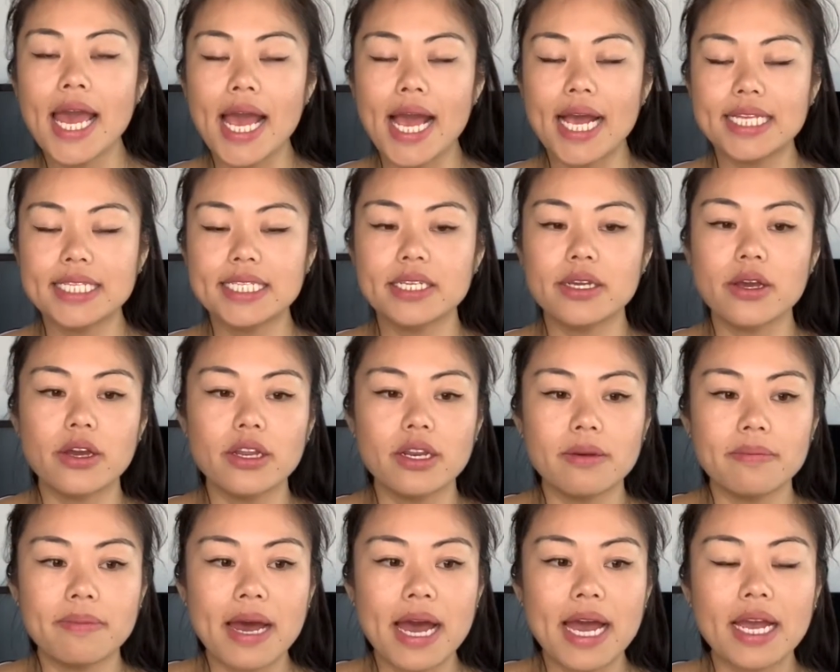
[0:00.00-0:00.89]

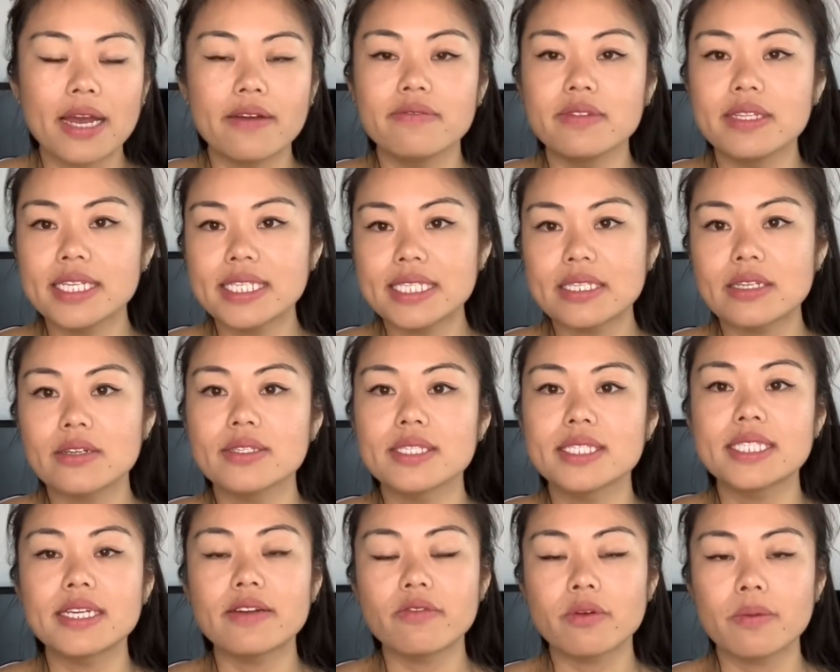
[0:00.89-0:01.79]
Antigona bag. I've listed on
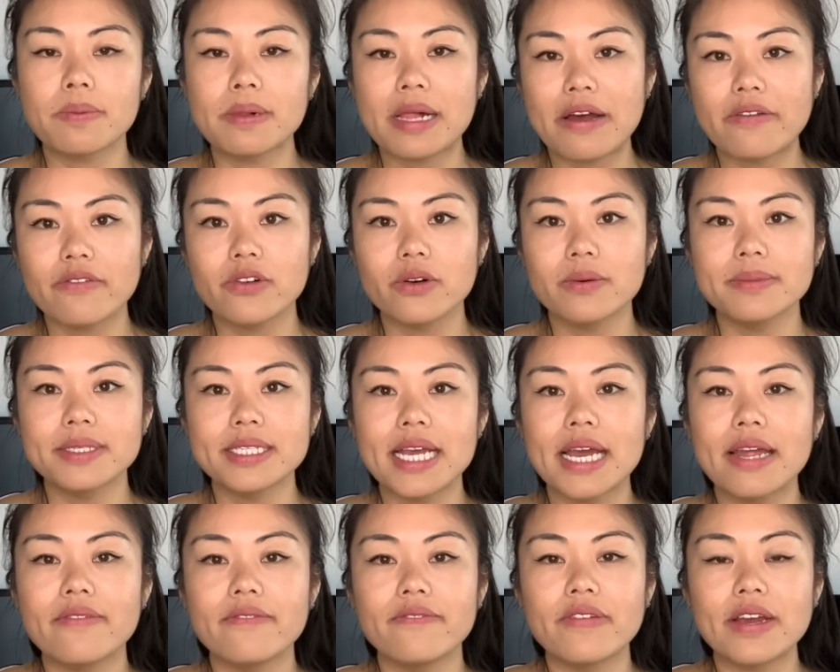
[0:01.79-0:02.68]
several platforms,
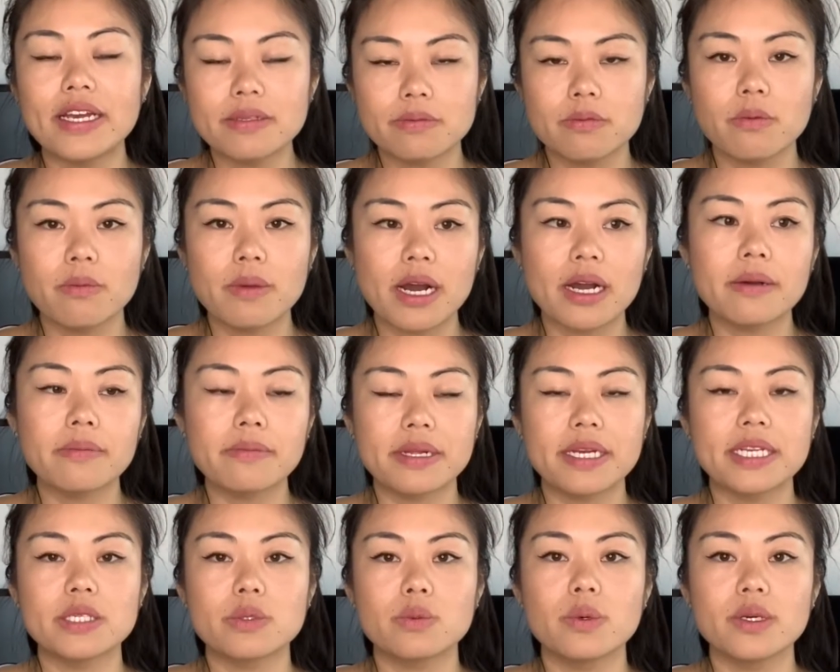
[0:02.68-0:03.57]
and Facebook
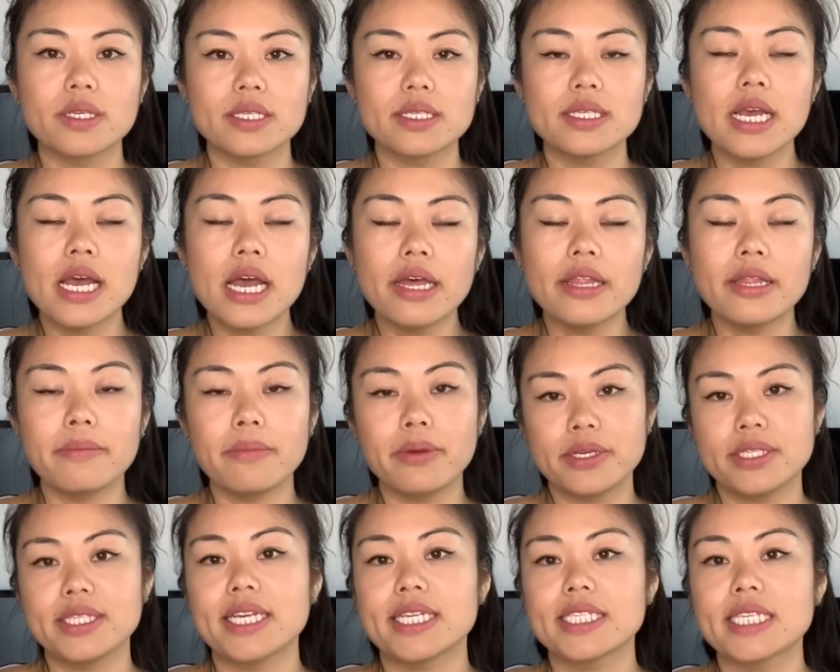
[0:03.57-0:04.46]
Marketplace was the
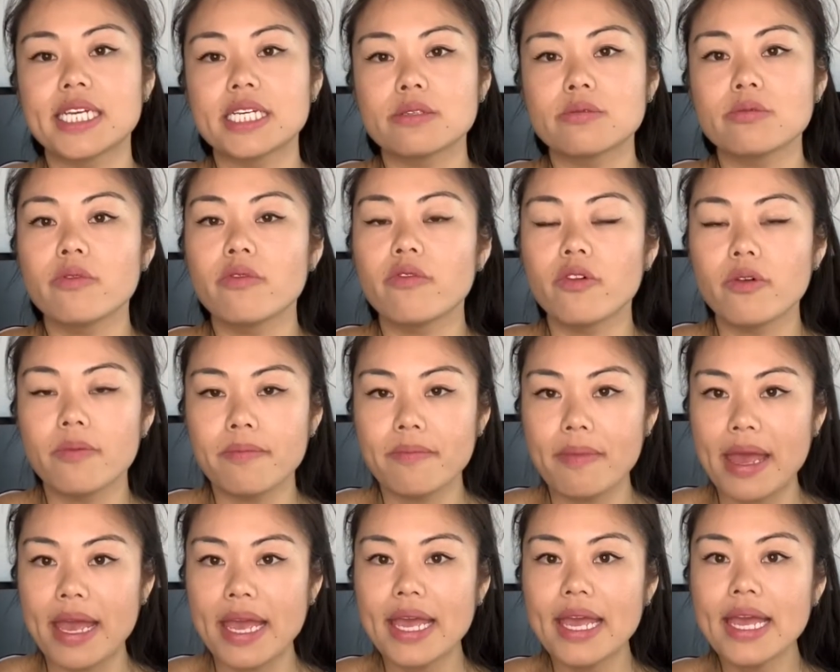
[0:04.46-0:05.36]
most successful for
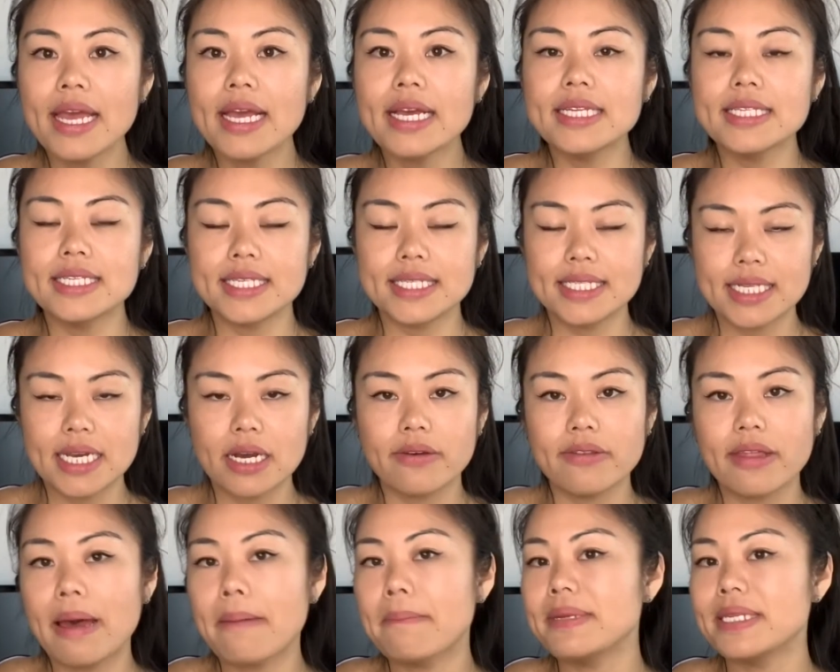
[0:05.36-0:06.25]
me to sell
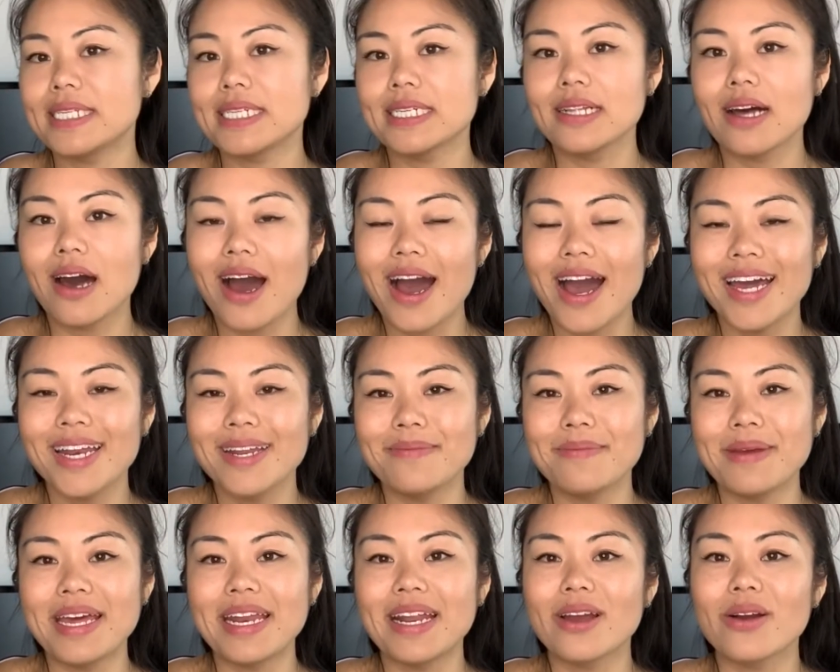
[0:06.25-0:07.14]
that particular
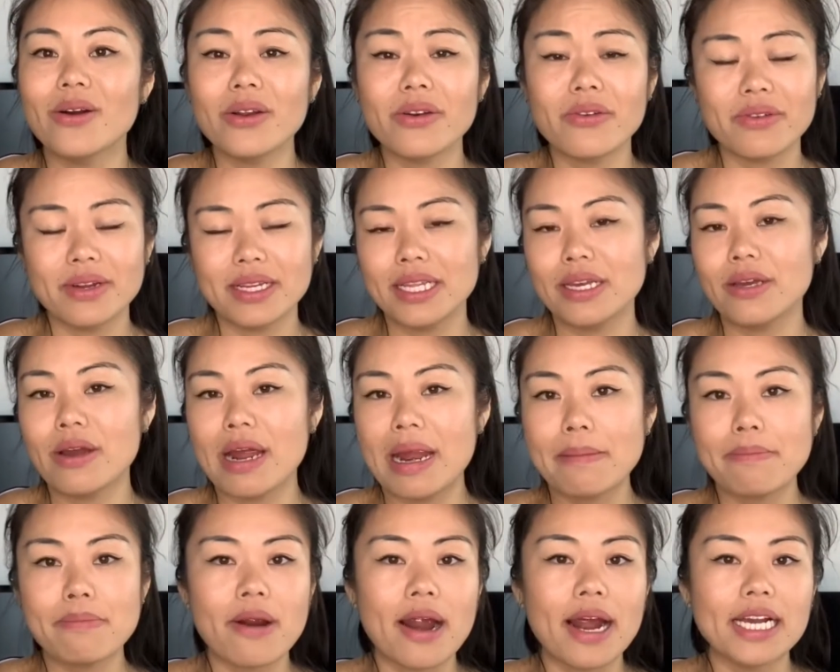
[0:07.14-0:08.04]
item, and I got a really
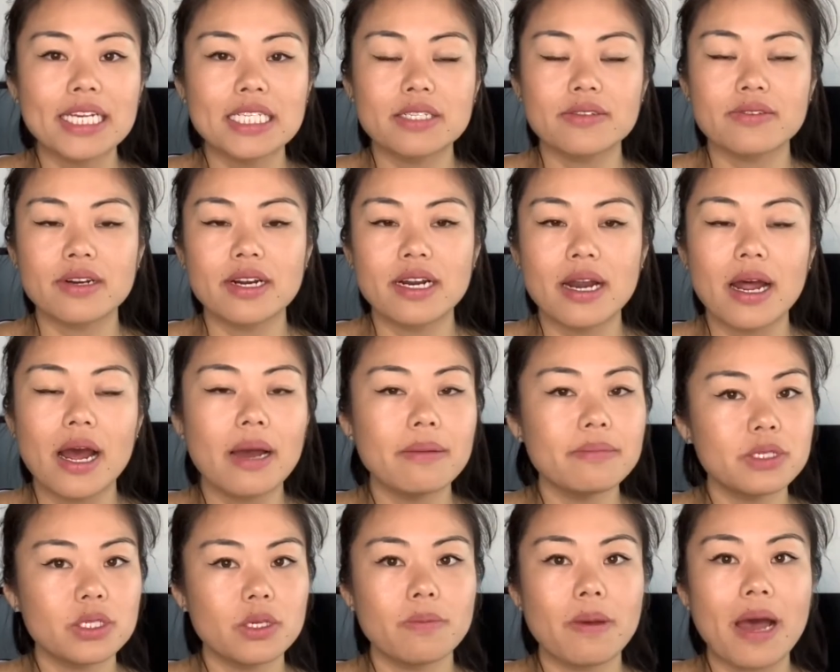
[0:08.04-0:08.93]
great price for it.
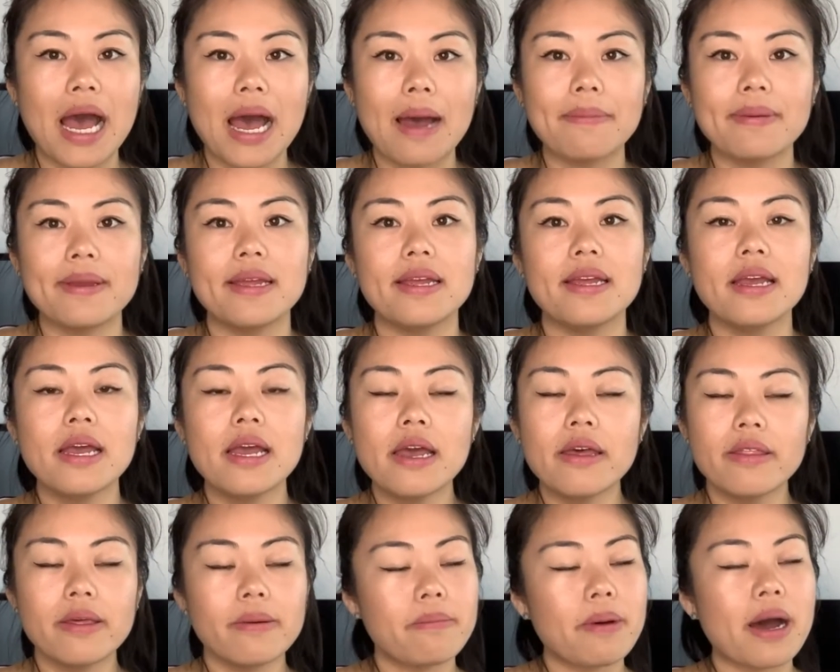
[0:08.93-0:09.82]
I'm super happy.
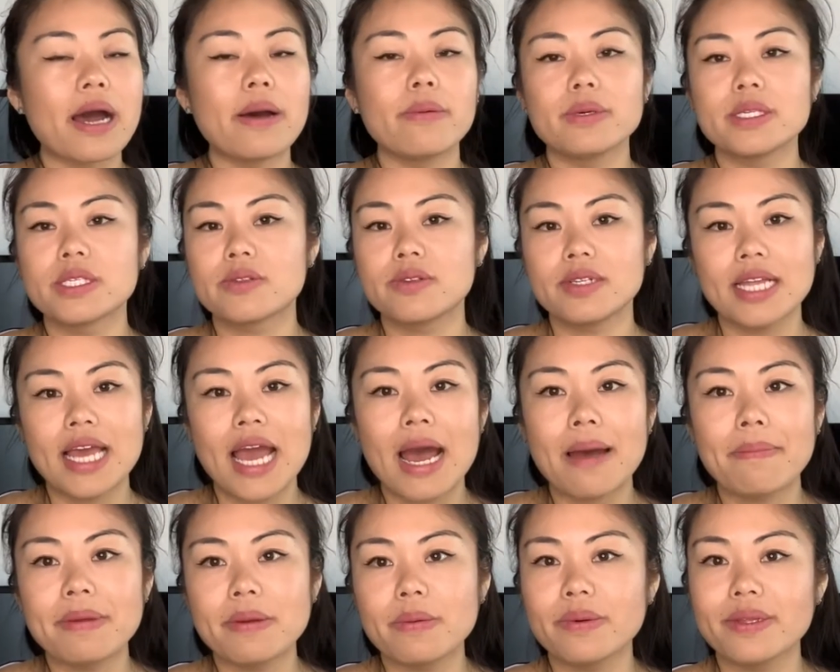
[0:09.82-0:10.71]
The buyer was really
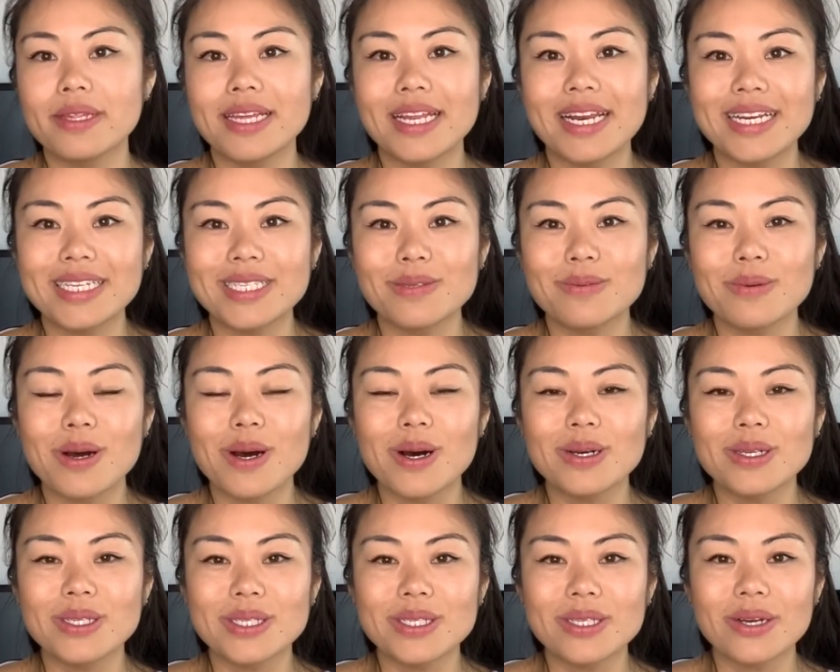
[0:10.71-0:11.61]
happy with it as
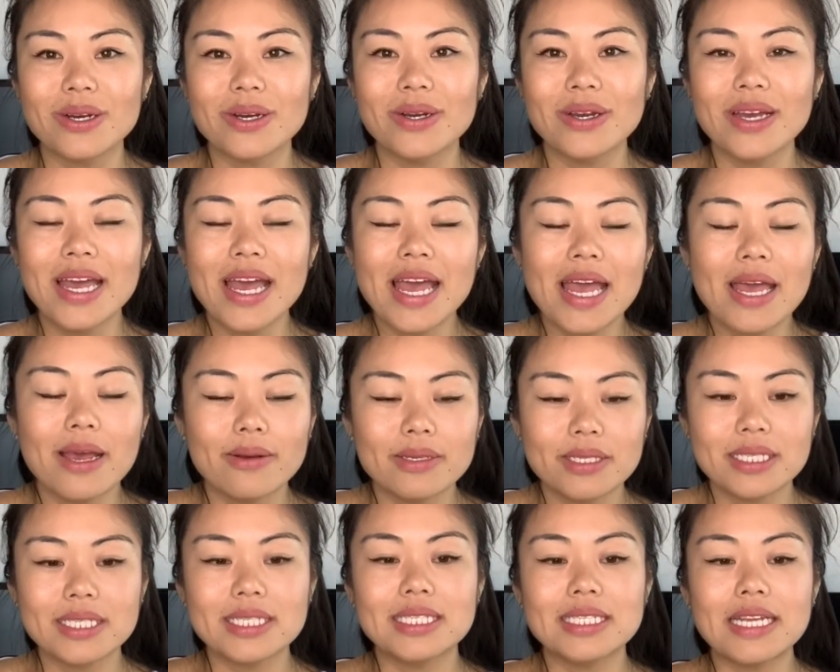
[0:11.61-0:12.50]
well, so it
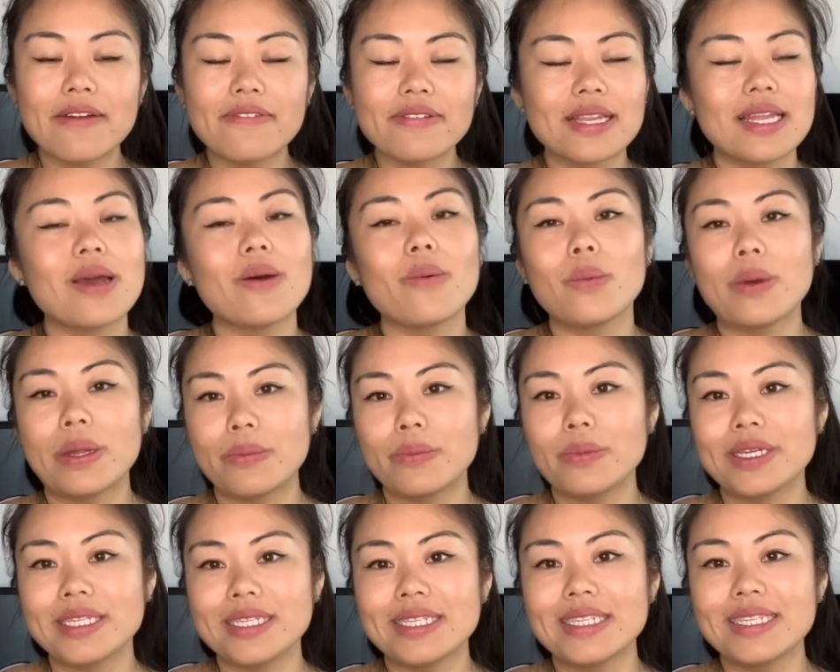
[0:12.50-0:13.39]
was definitely a win-win